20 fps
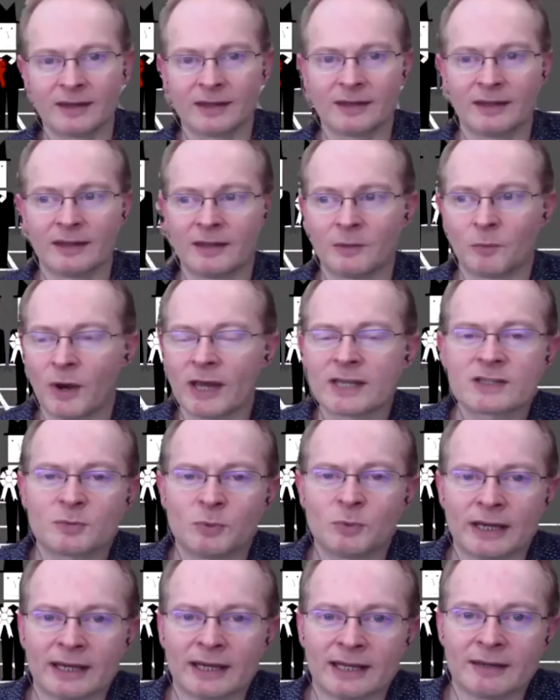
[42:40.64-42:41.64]
the West
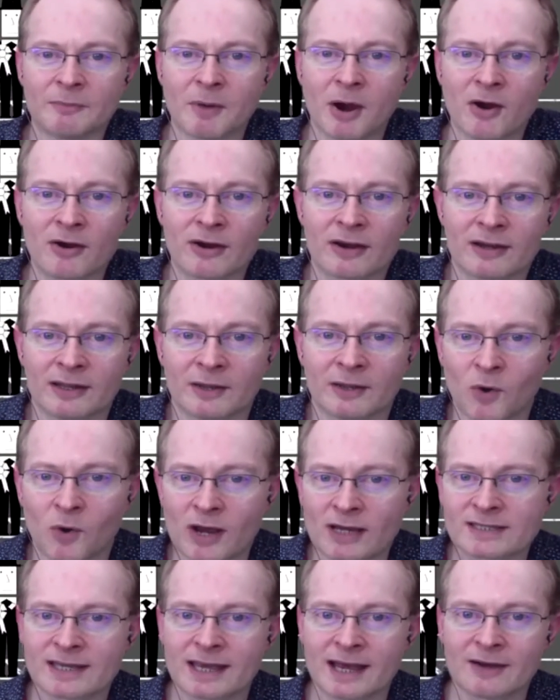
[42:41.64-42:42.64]
Wing in America and the
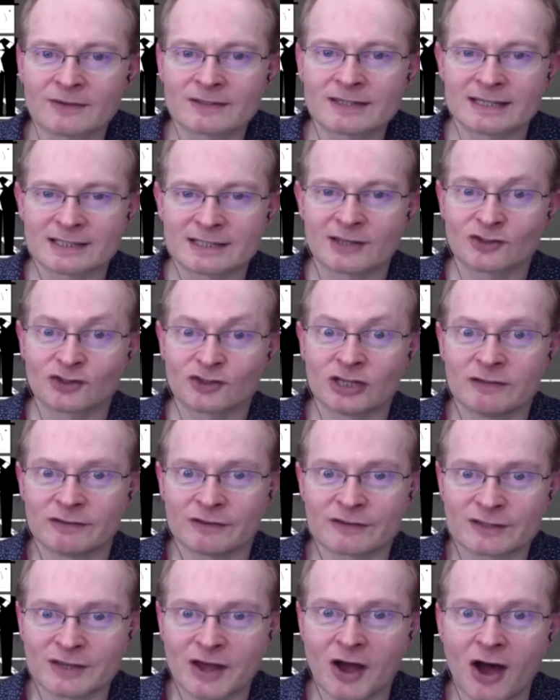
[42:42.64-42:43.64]
White House, it's the chief
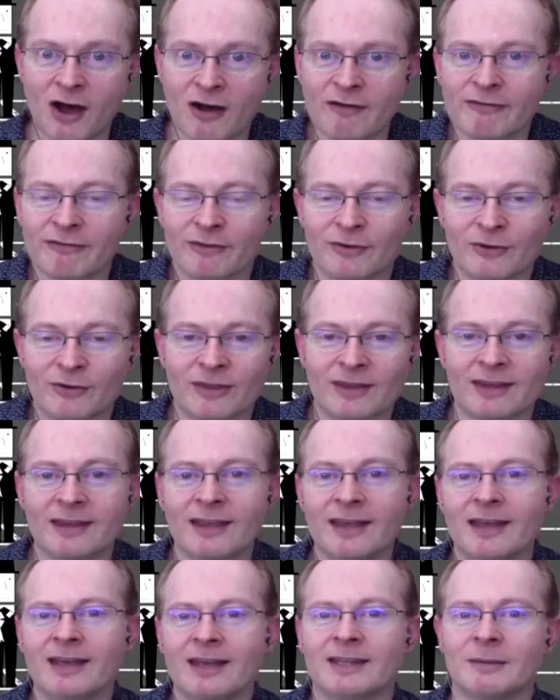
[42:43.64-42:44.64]
of staff who the
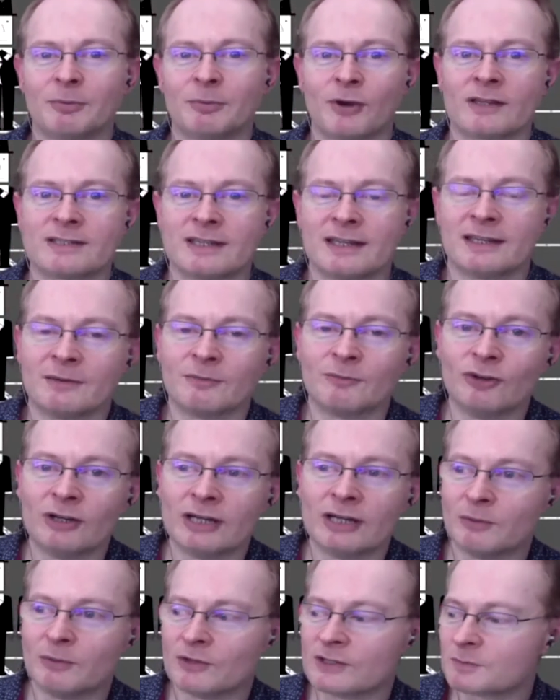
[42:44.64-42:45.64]
president
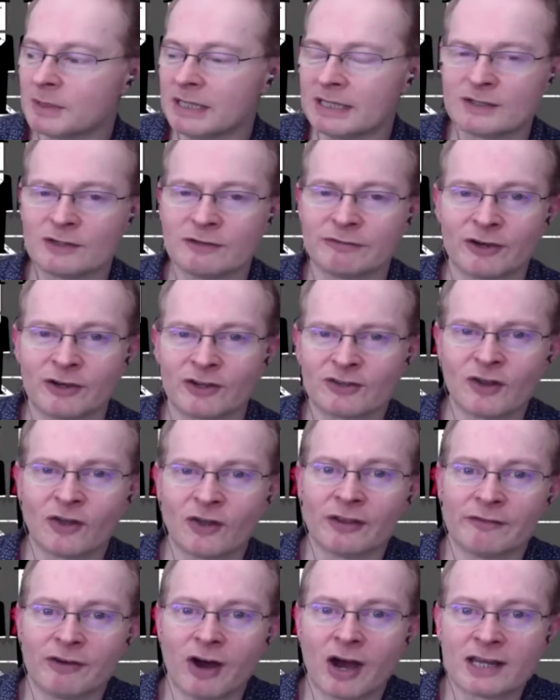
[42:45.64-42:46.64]
really will speak to first,
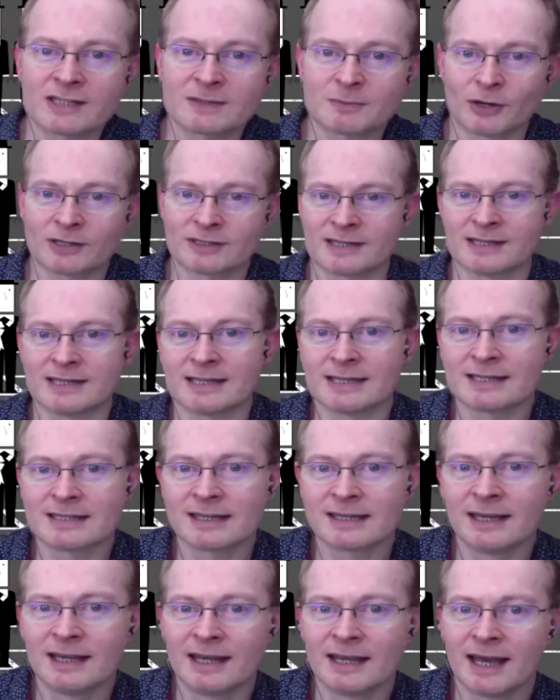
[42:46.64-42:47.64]
not the vice president.
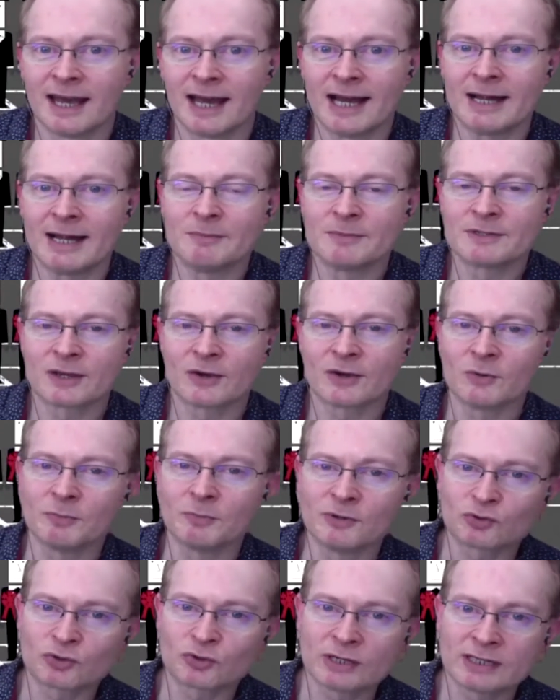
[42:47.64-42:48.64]
So
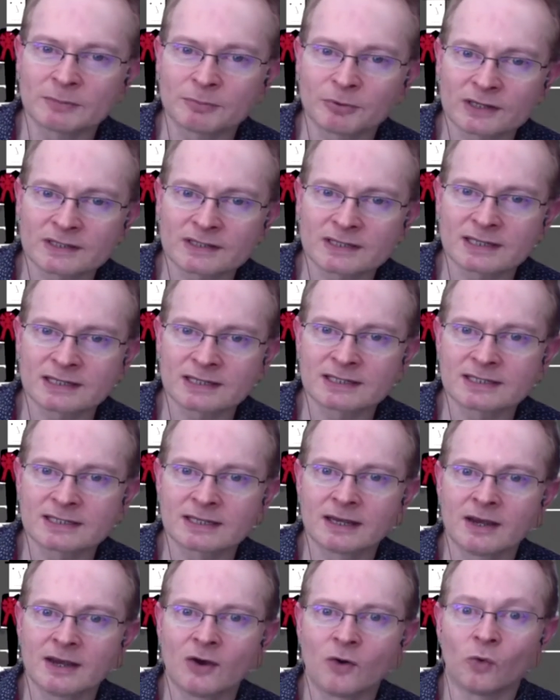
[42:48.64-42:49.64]
between the president
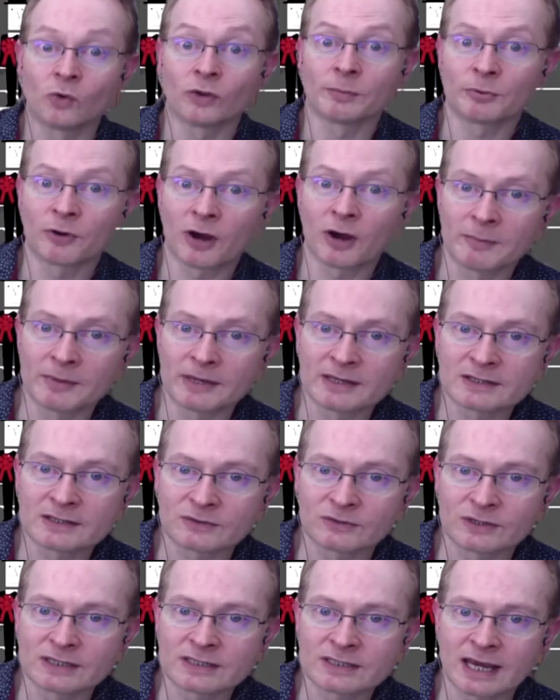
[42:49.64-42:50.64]
or the prime
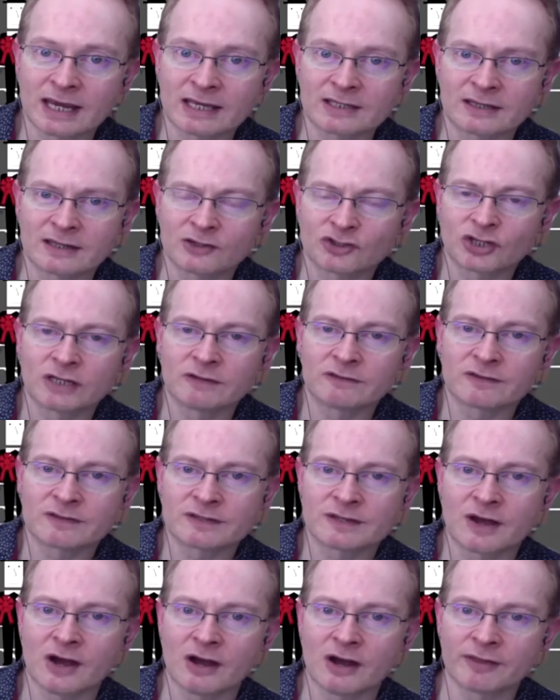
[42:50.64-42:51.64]
minister in this case and the chief of
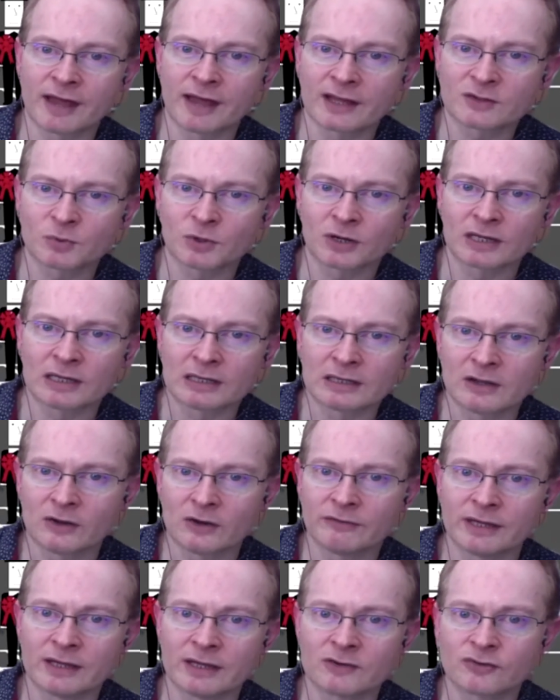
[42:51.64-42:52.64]
staff, that's where a lot
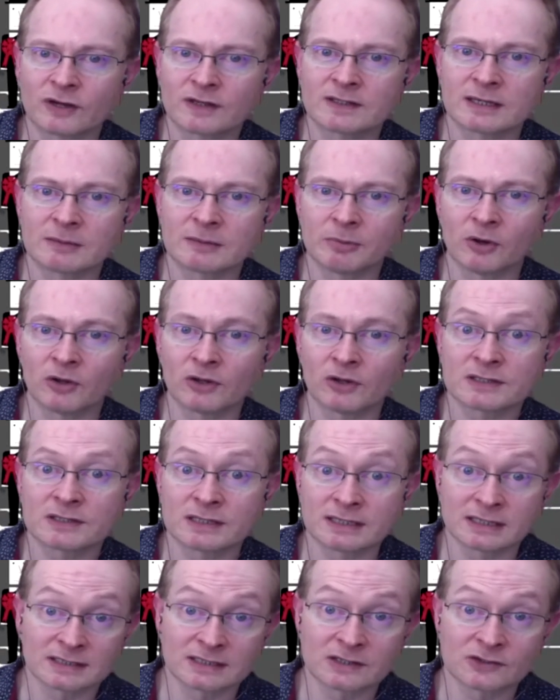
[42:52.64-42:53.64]
of the interesting policy
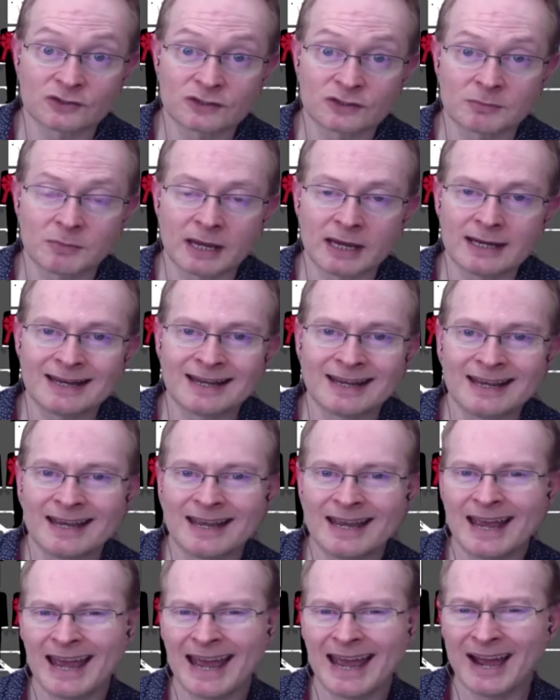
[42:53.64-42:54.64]
decisions are made.
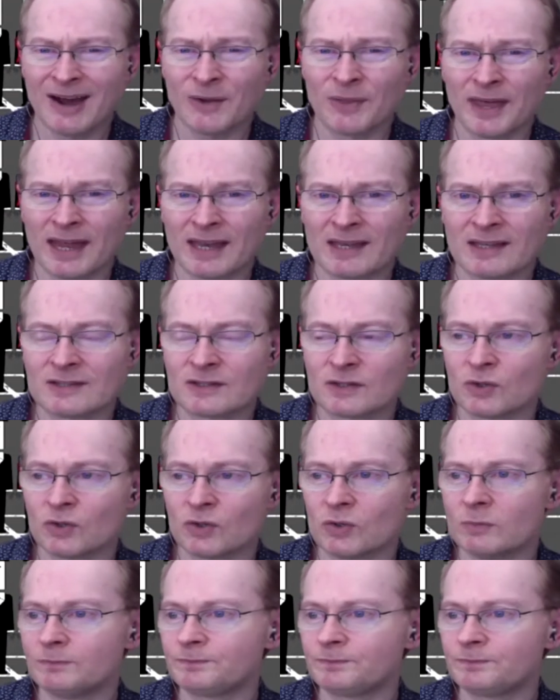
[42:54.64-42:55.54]
How then to